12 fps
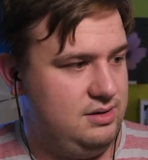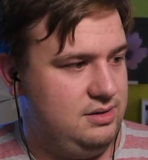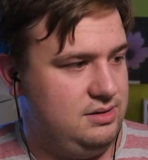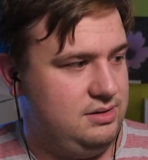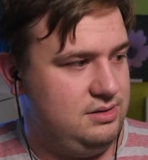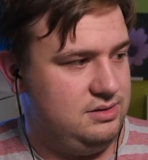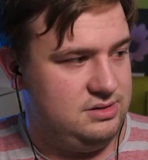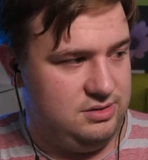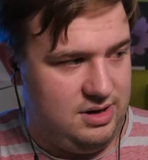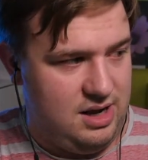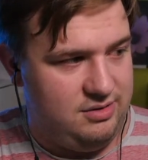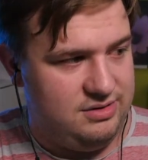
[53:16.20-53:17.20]
So
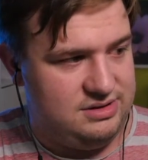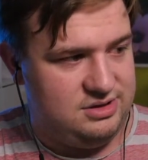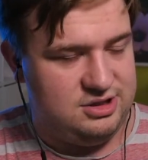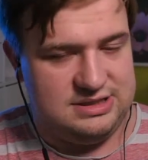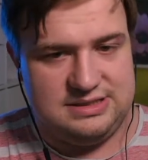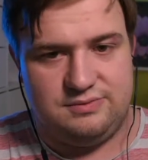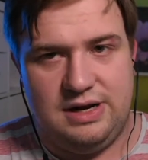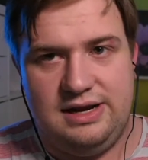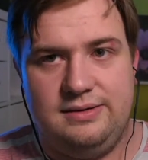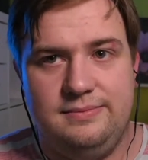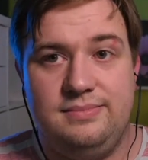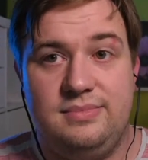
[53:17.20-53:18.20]
now it's just waiting.
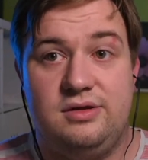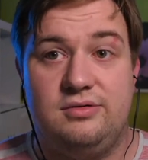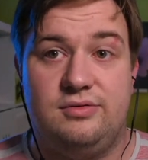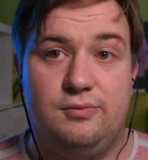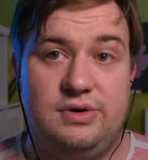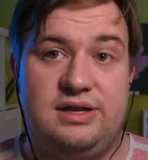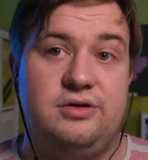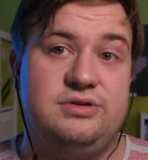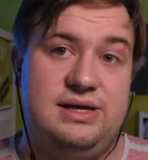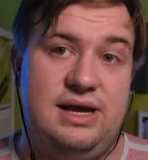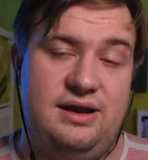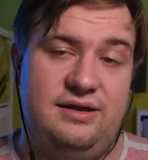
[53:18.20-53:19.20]
We don't
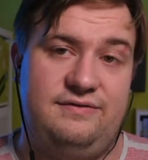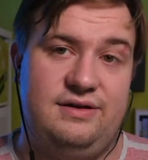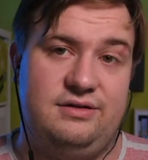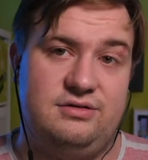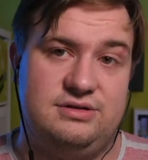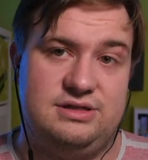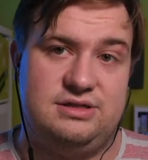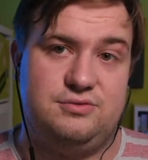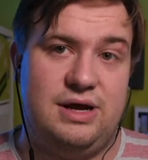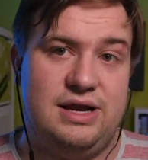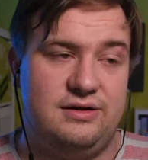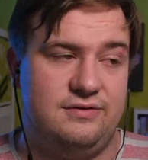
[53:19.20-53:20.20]
see anything because it's
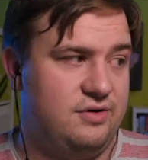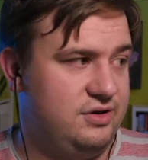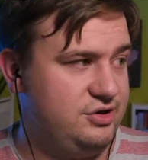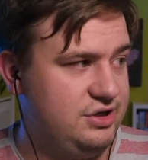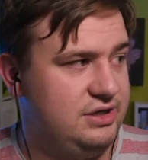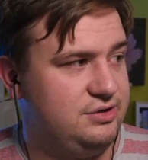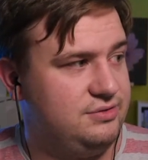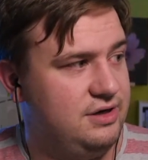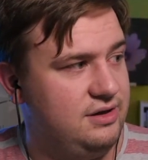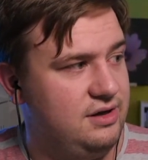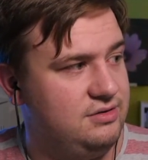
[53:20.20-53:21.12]
waiting for a change right now.